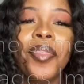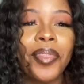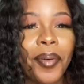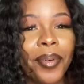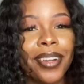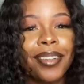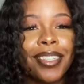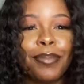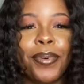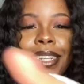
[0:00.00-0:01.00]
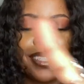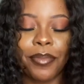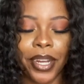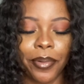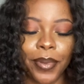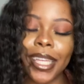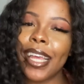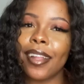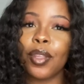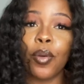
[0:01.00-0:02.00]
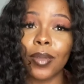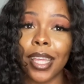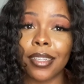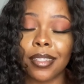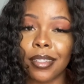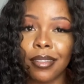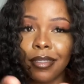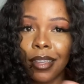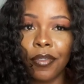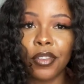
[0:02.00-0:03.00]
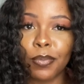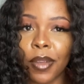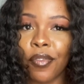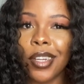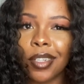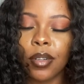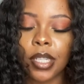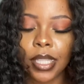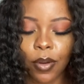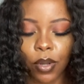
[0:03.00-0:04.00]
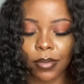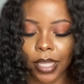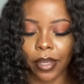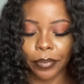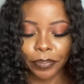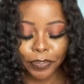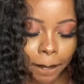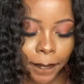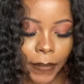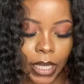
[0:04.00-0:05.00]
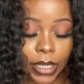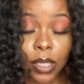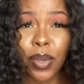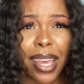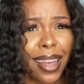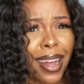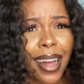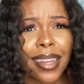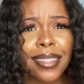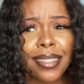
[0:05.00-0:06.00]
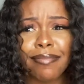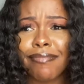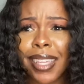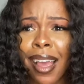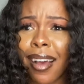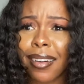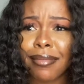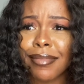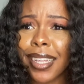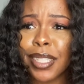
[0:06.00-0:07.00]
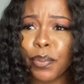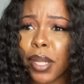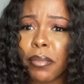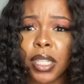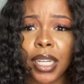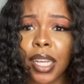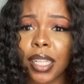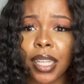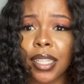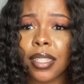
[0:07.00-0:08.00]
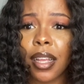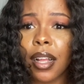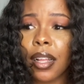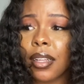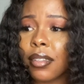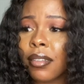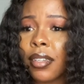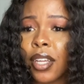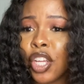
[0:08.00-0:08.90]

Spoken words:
the word, I'll just put it somewhere. But yeah, the context. If you speak French, you understand what I'm saying. So yeah, guys. Yeah, that's pretty much it. It's a